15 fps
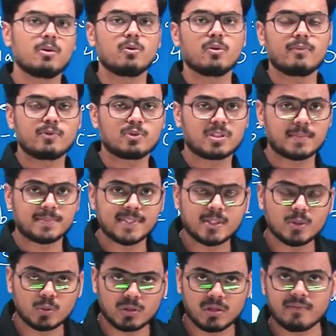You have to
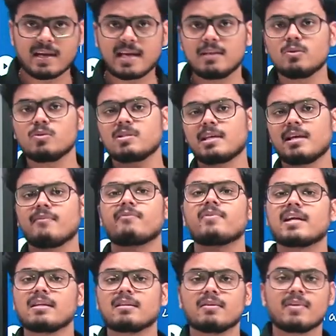substitute the values and
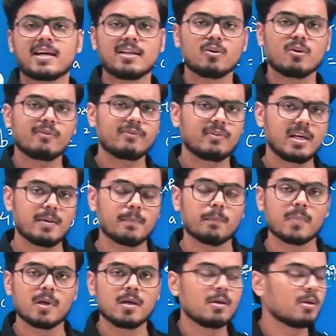find the value of m.
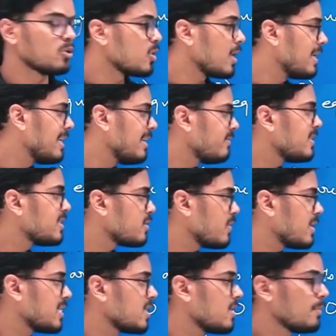So I'll leave this
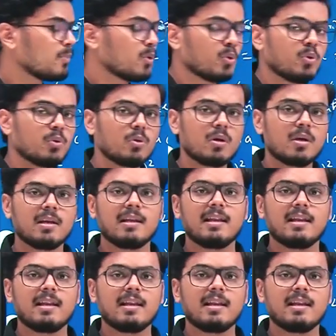question up to you.